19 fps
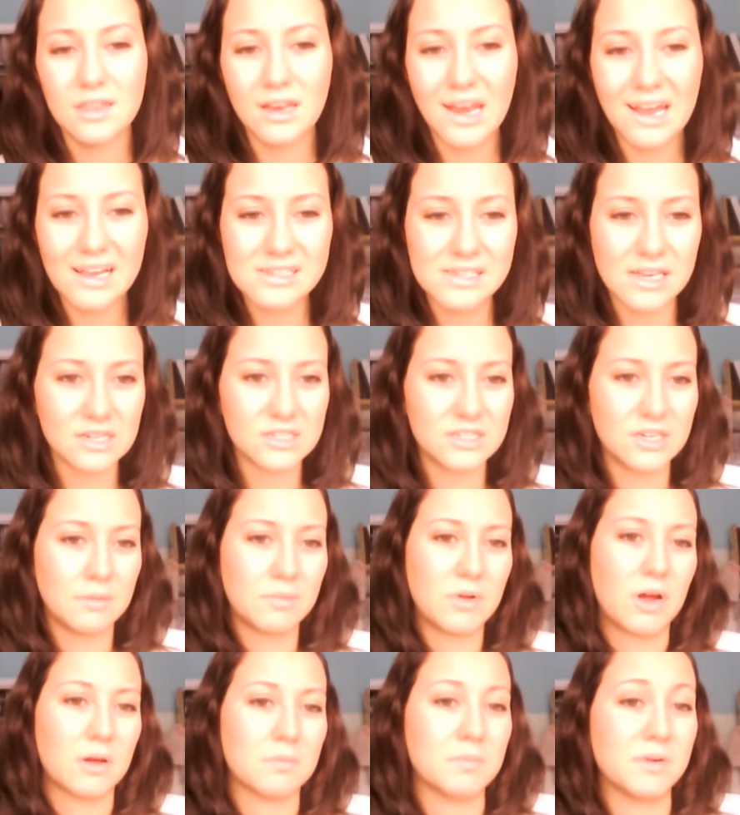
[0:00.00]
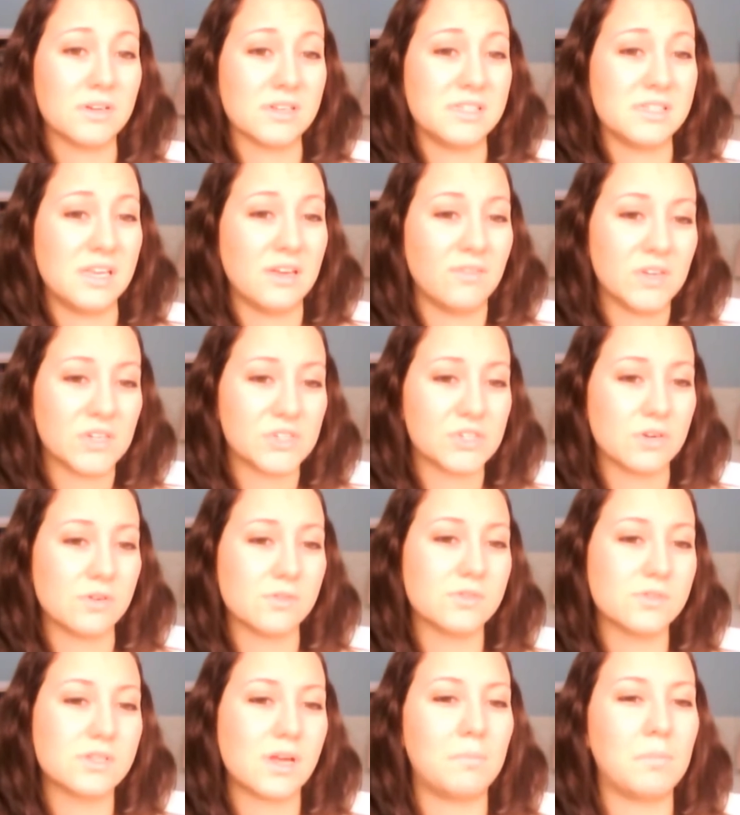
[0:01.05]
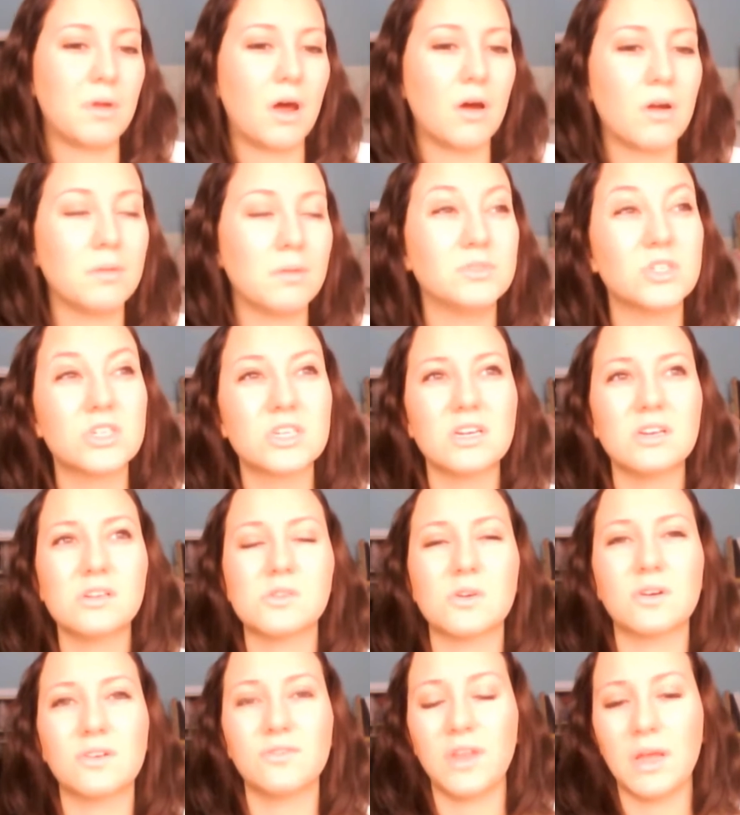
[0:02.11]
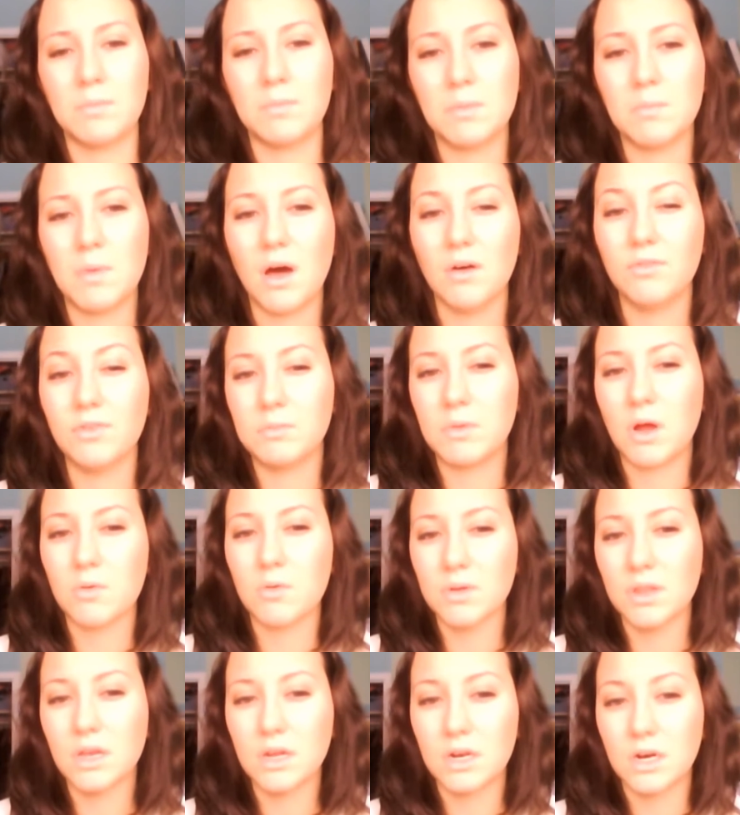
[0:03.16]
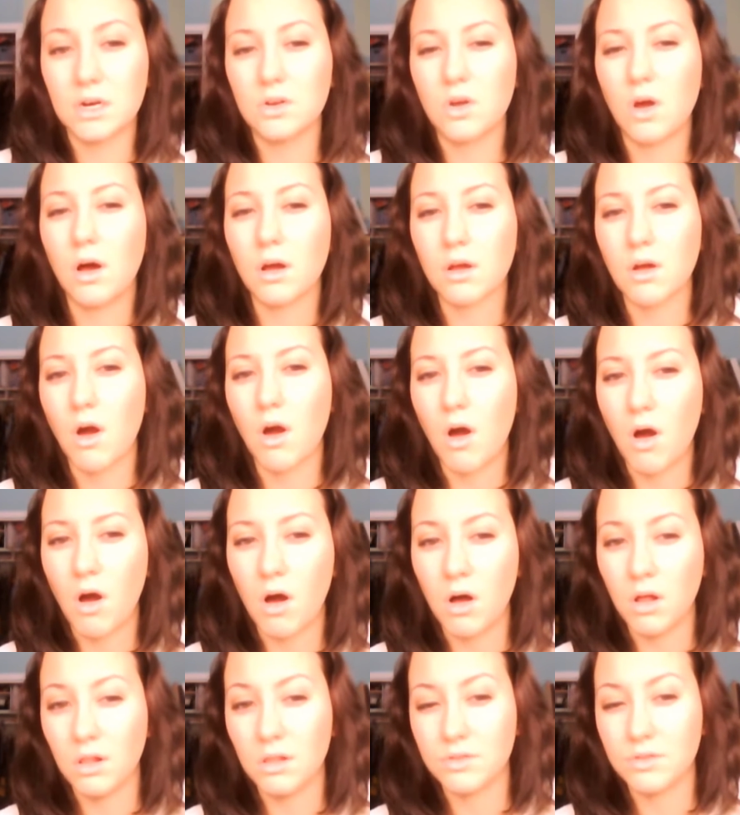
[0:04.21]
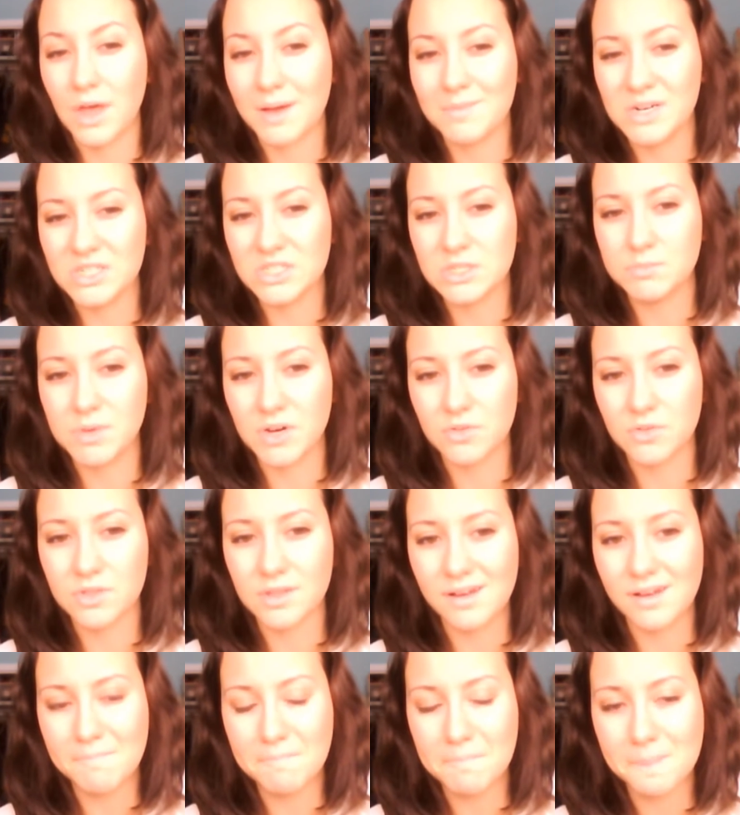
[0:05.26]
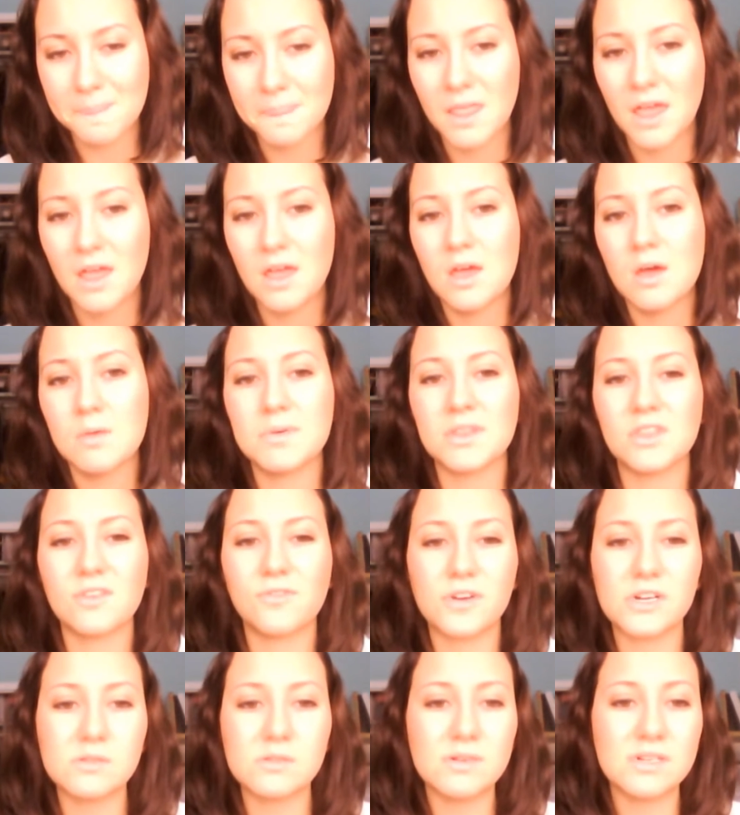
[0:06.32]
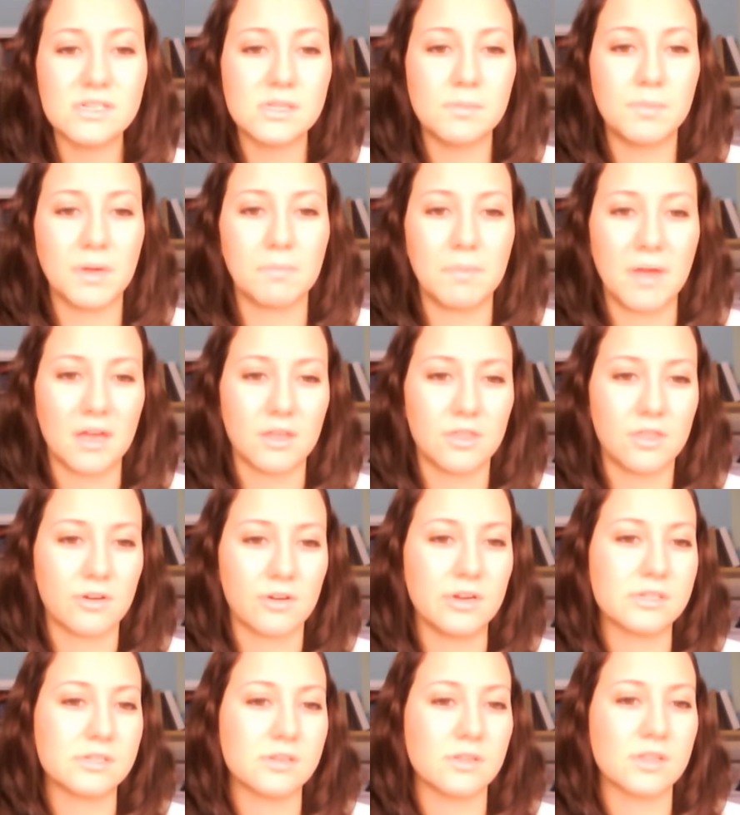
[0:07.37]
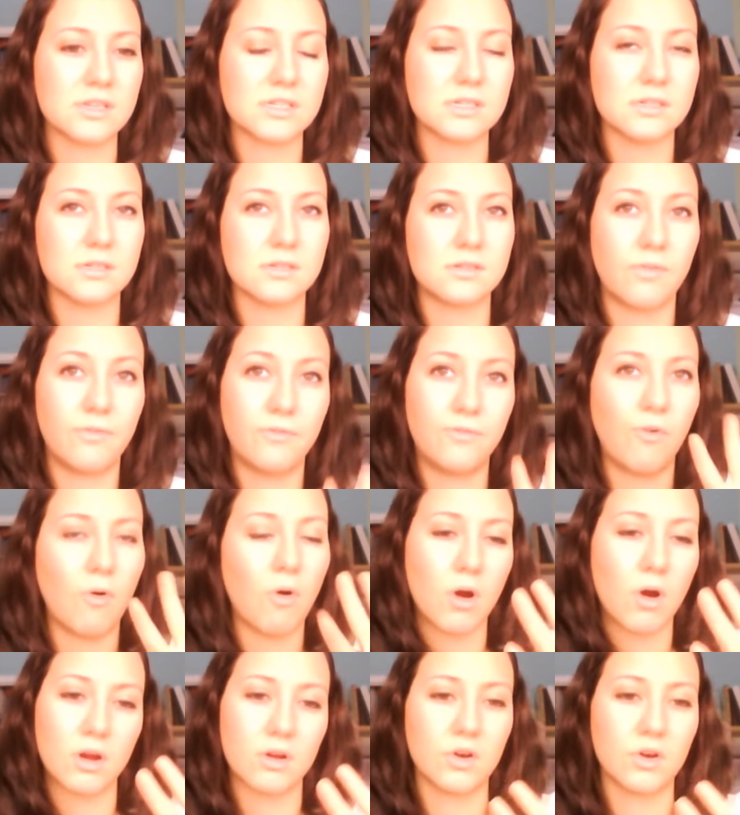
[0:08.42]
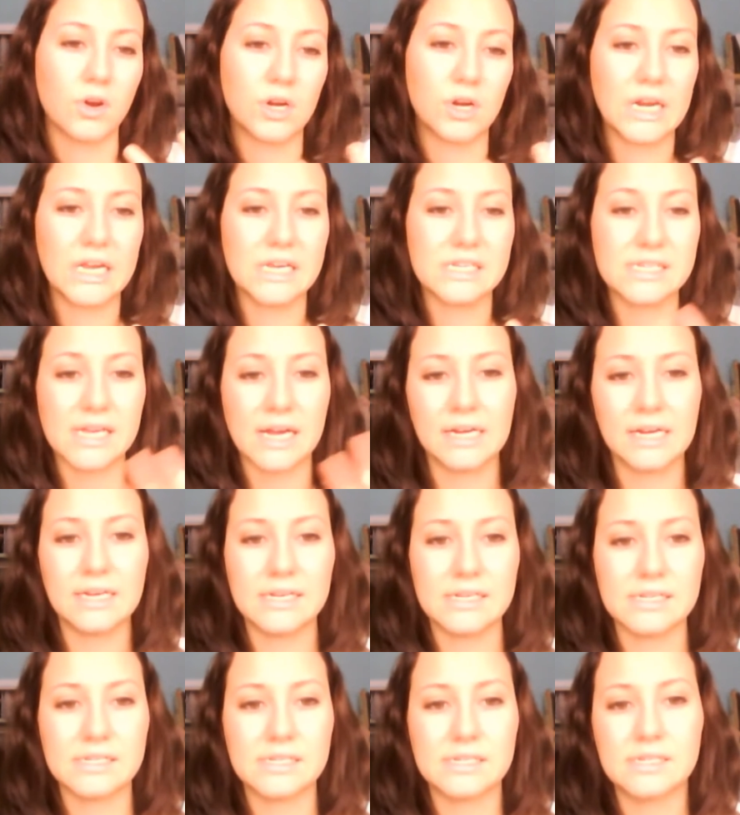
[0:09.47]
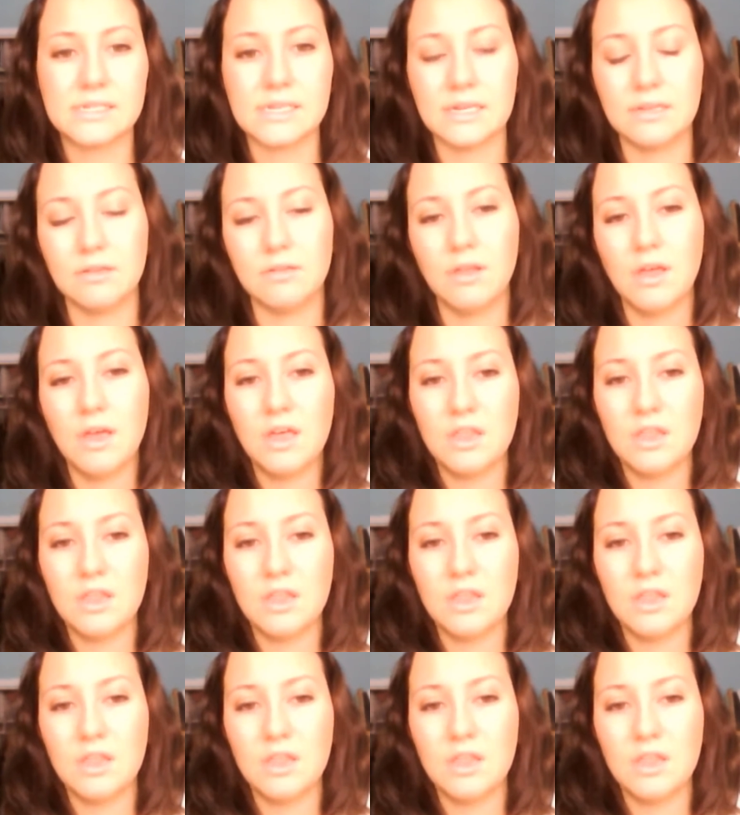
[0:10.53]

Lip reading: The next section I'm talking about is TV shows. I'm just going to sort of name them off. I'm not really going to talk all that much about them. But the first one is The Big Bang Theory. So this is four nerdy scientists and